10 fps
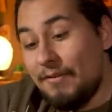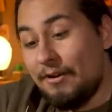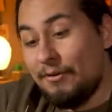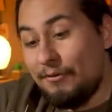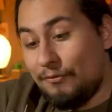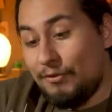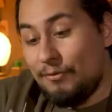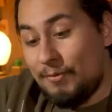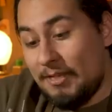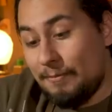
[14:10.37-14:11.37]
very
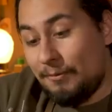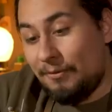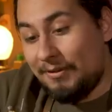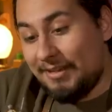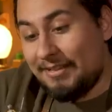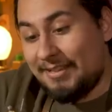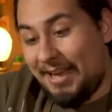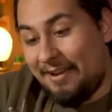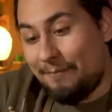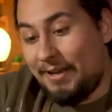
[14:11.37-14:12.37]
few people get to
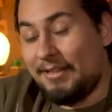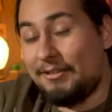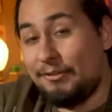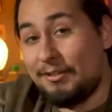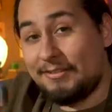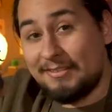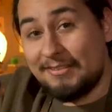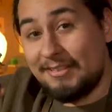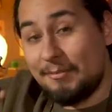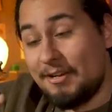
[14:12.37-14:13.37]
have Pilot Luke because this
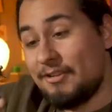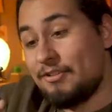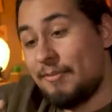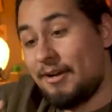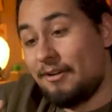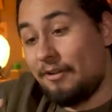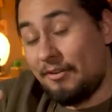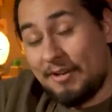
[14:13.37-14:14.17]
is a limited edition model.